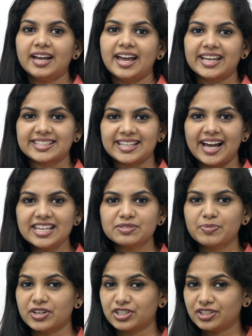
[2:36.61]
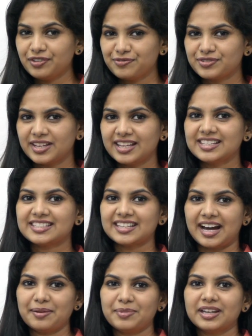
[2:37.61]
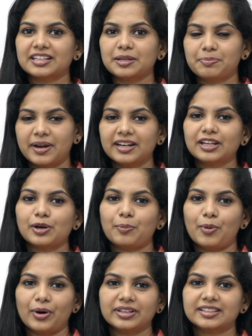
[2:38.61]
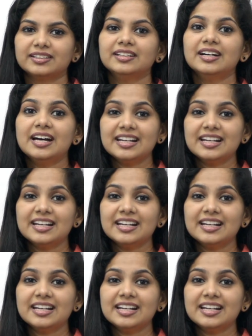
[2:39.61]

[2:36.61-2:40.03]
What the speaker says: exercise may shift its timing depending upon the